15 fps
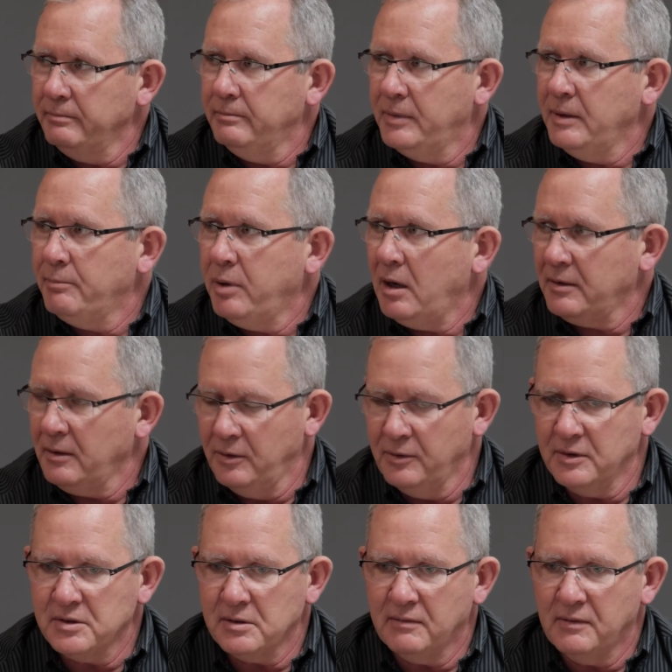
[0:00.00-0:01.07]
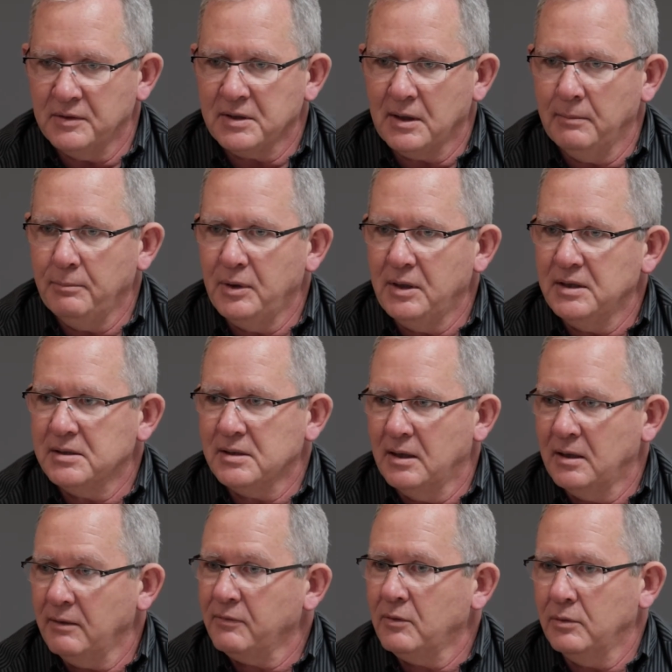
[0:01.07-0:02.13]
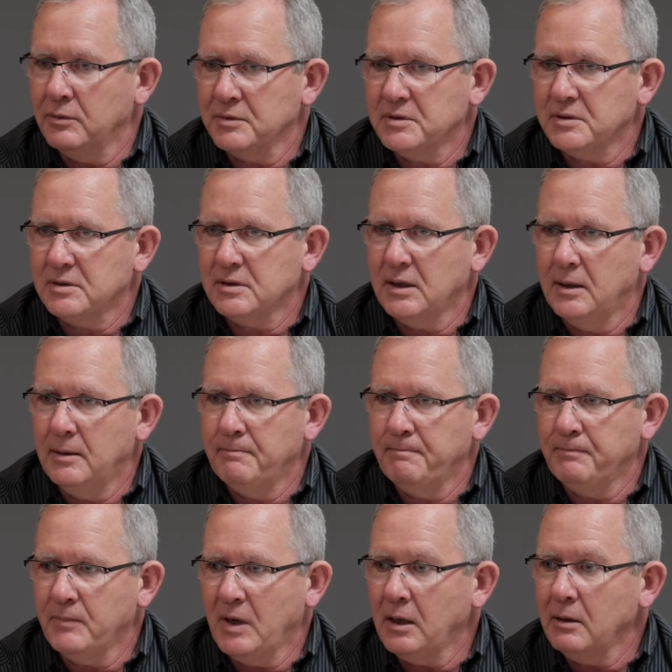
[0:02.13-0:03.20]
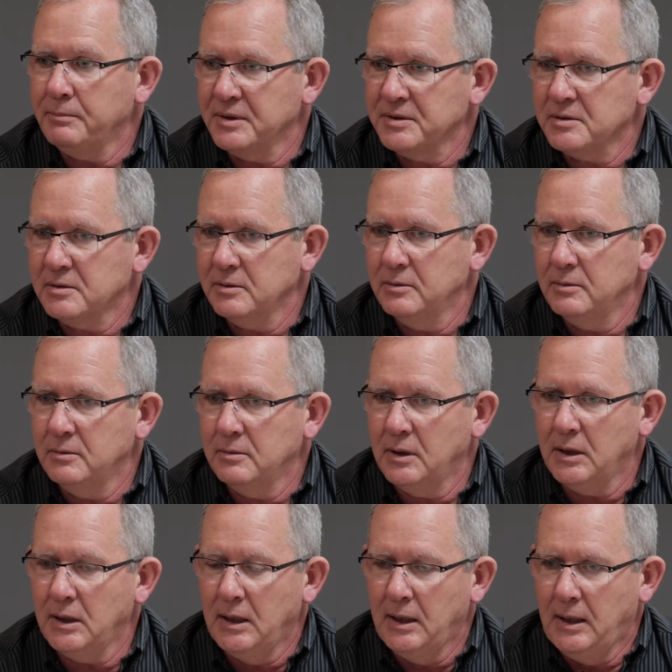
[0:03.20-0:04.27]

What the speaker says: be part owners of those companies, and of course help us to